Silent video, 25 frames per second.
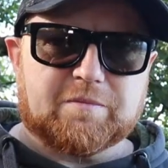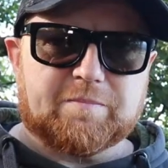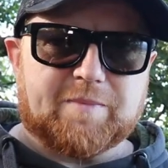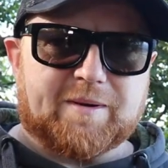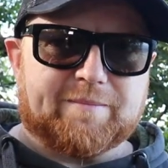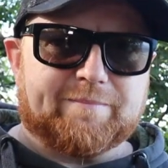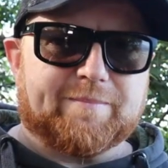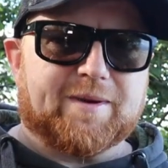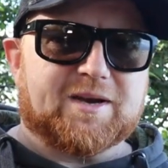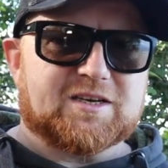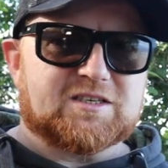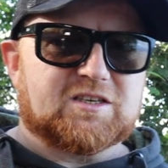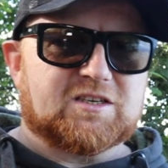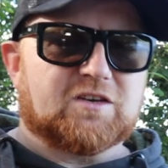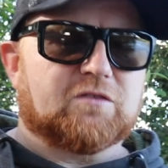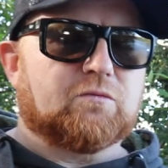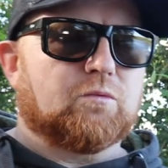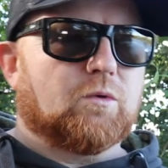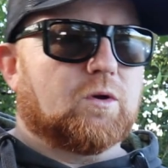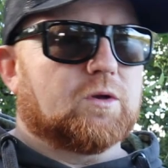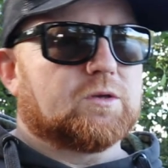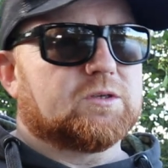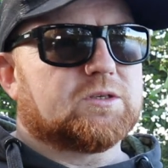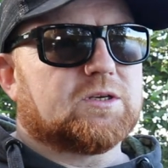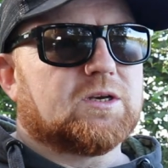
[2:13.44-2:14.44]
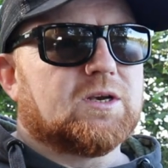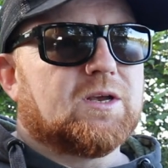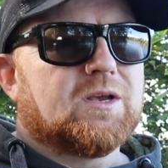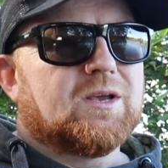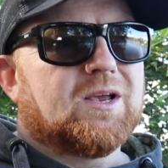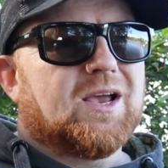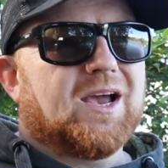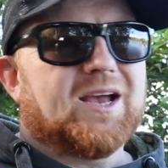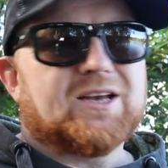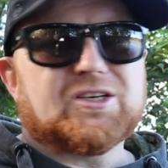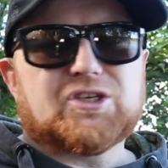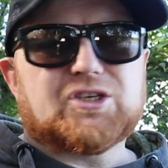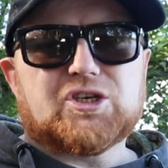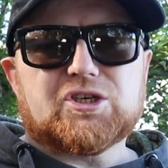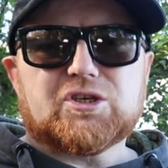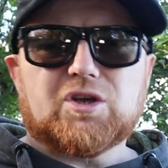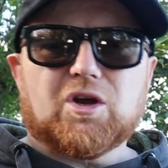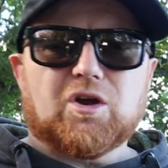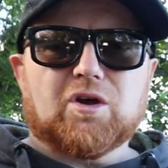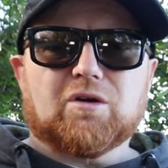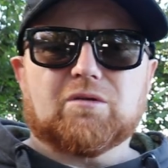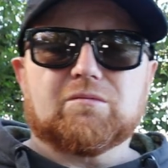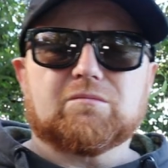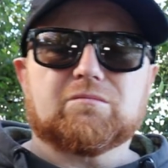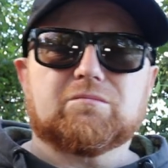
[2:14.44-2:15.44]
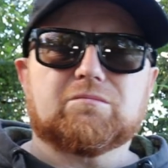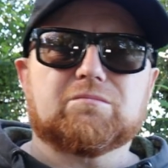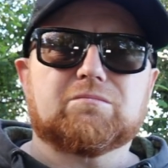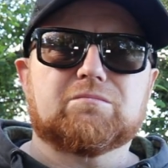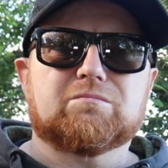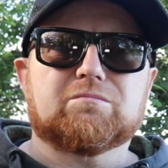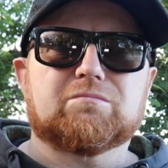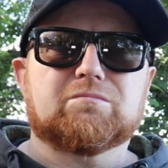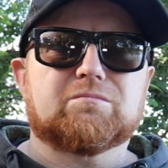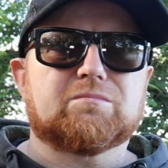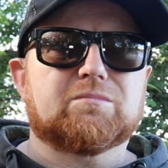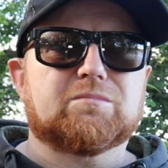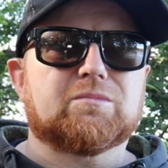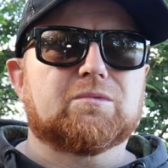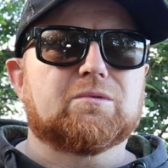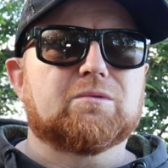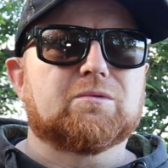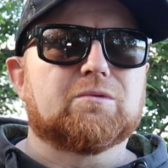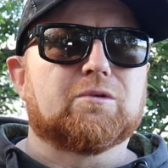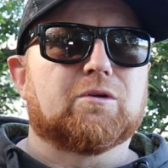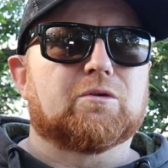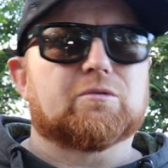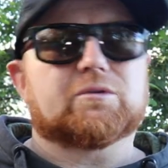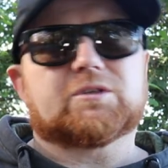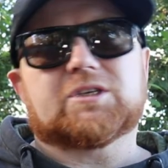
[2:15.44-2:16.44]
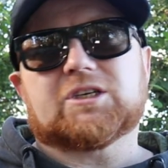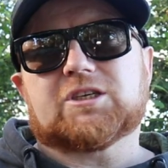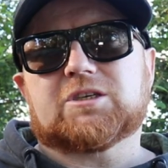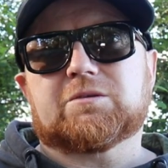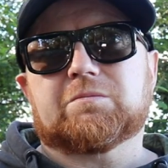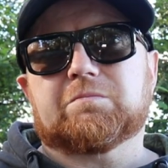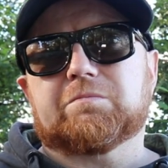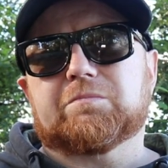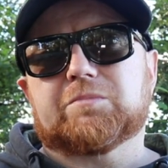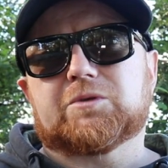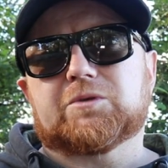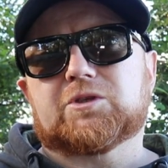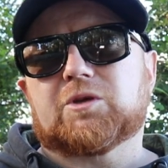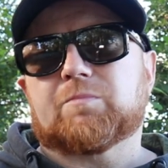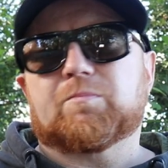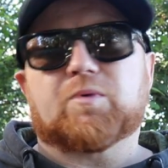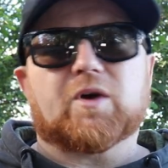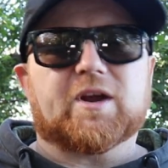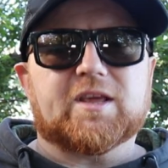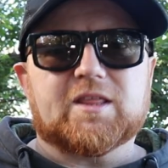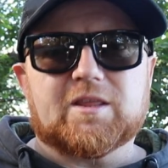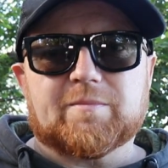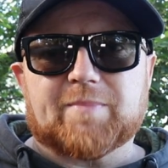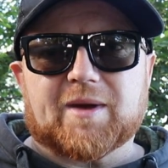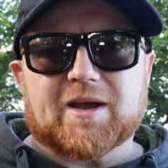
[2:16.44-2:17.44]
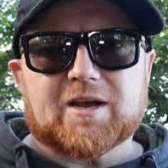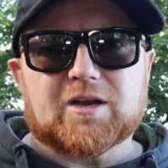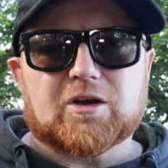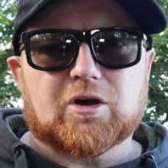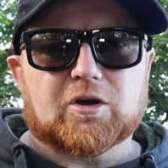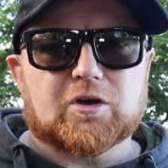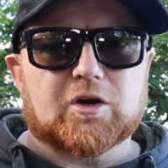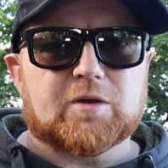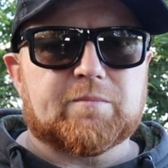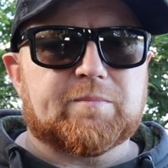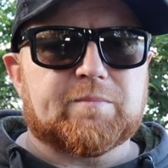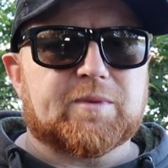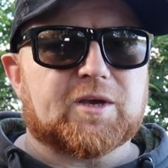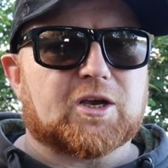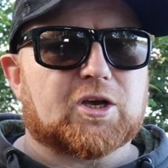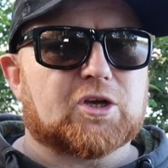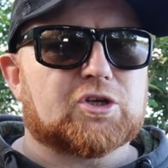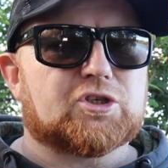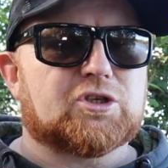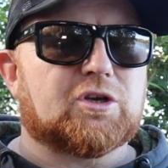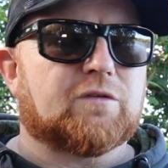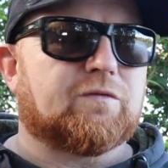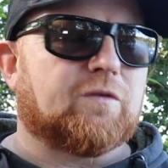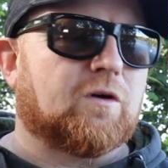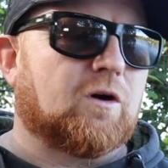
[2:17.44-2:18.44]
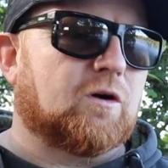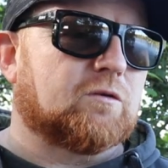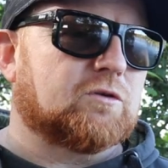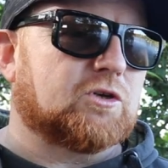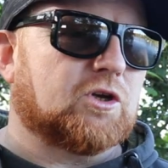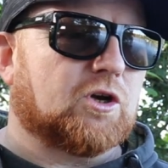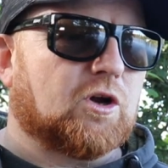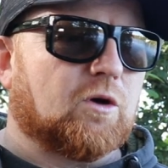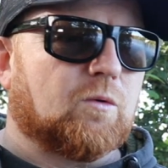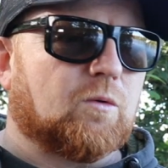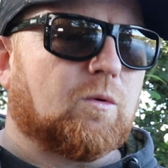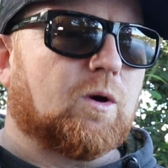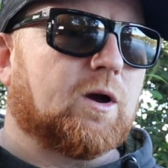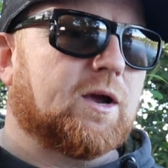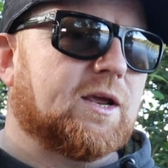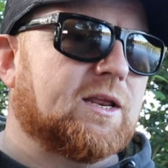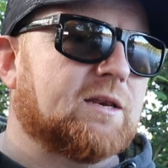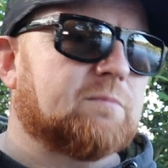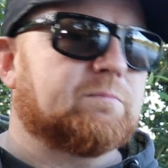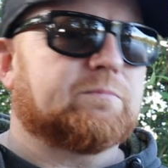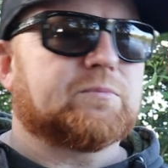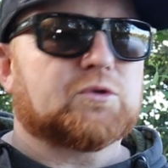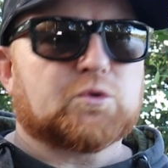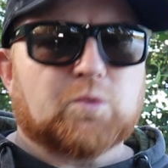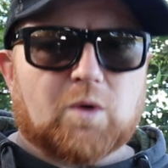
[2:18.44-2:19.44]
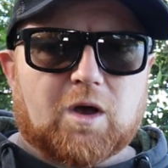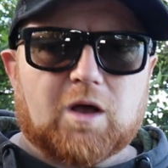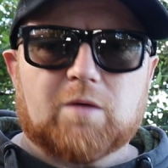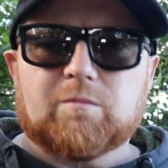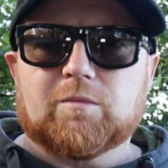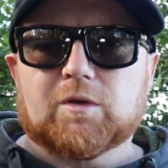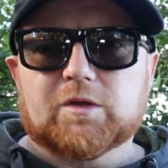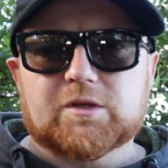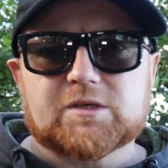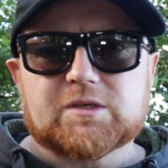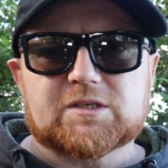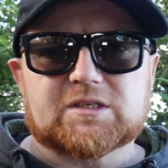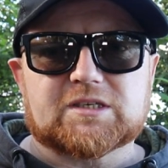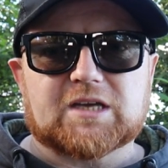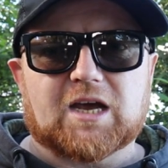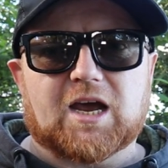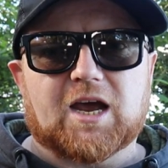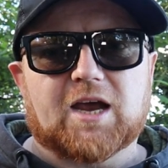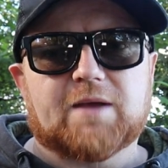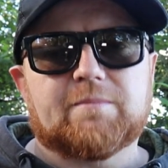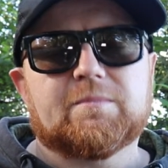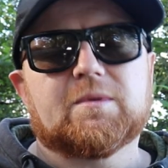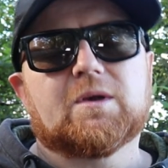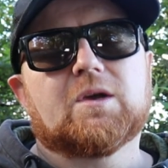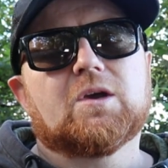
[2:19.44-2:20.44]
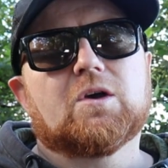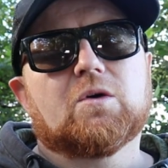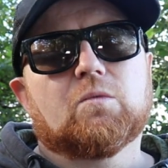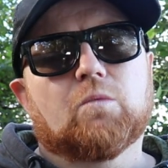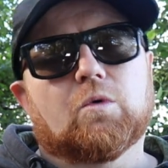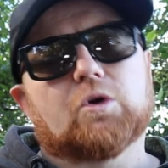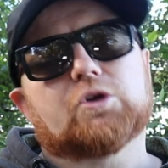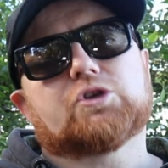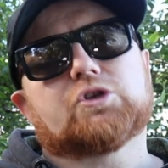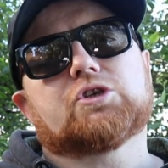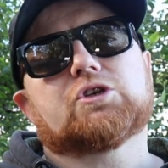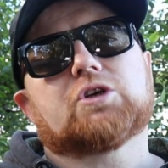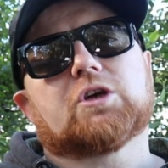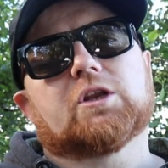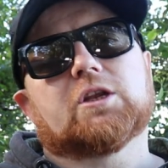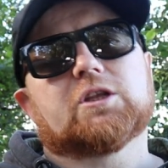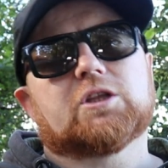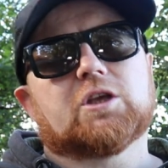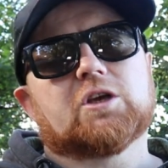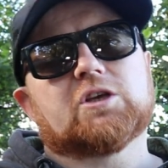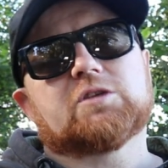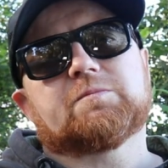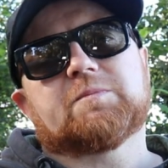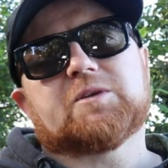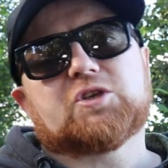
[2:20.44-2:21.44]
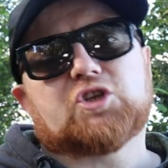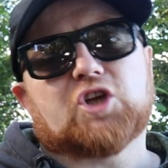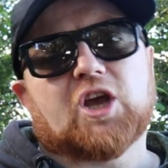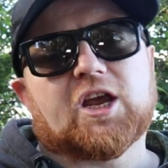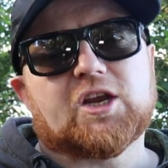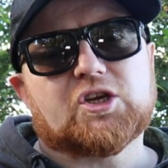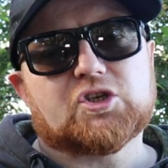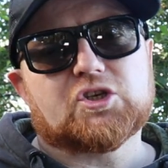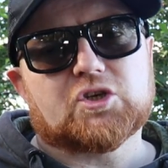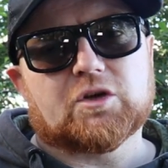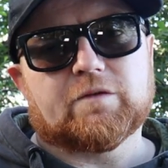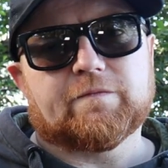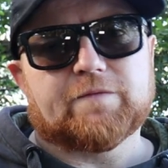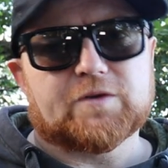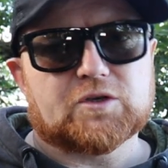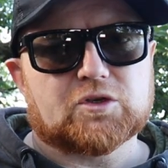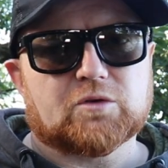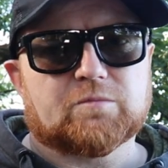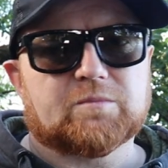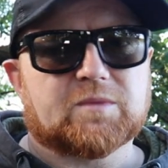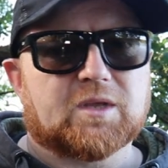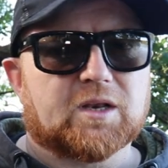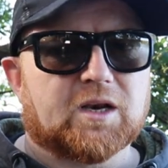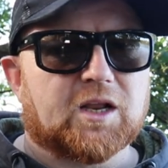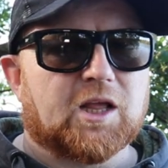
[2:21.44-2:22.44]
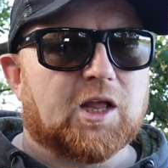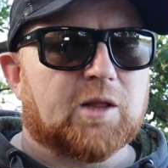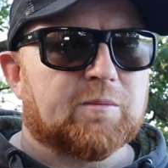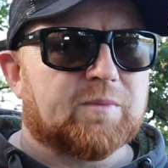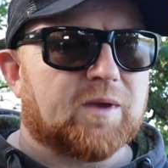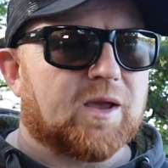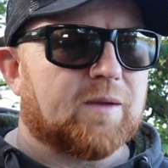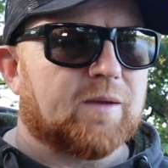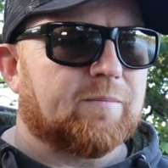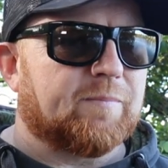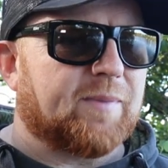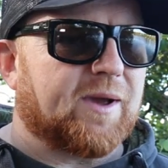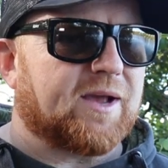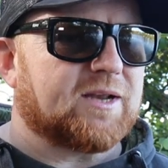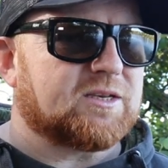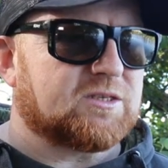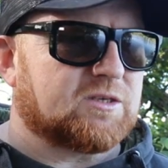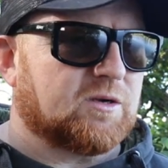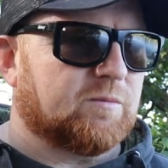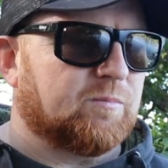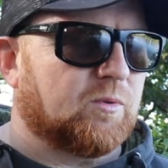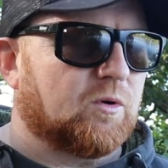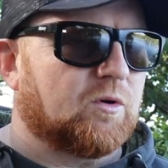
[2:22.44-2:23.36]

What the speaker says: the massive ones, and she's not looked to break the bank on them, because she thought, you know what, in 12 months time what she's going to do is be changing them for something a little bit better.